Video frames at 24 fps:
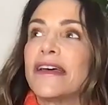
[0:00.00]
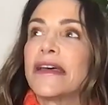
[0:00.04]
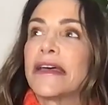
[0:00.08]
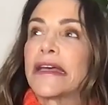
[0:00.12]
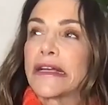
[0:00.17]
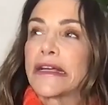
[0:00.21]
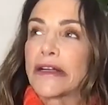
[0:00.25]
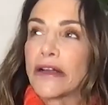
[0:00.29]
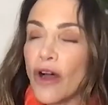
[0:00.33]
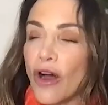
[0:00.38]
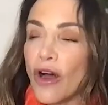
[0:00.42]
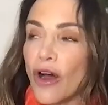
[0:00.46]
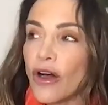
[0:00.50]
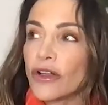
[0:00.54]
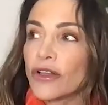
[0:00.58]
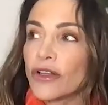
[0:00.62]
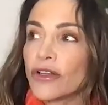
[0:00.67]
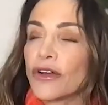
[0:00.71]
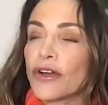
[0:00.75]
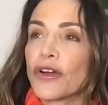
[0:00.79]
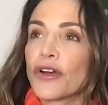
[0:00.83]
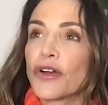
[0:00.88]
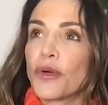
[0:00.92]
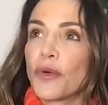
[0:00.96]
color
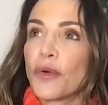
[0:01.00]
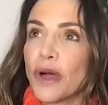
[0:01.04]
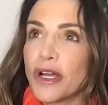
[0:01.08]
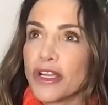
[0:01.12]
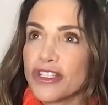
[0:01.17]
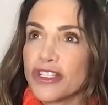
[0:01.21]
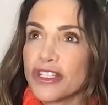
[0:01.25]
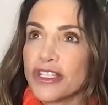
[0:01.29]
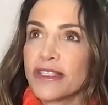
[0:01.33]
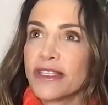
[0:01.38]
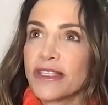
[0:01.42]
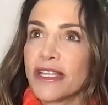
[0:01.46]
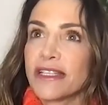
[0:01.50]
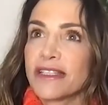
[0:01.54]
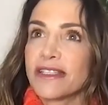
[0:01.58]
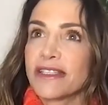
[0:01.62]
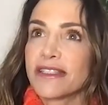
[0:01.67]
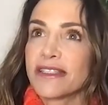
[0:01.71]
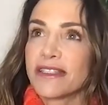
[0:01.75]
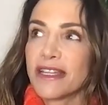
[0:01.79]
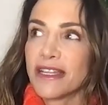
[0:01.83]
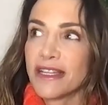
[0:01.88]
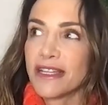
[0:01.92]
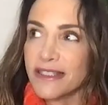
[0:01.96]
or question that
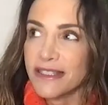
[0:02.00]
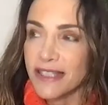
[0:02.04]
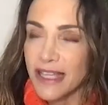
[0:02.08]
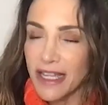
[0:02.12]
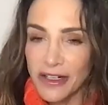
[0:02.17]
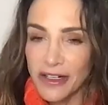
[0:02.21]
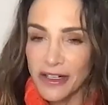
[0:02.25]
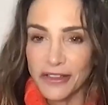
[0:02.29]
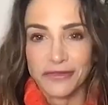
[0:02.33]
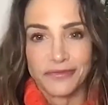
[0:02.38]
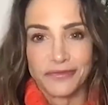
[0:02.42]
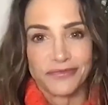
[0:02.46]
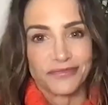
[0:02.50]
stands out.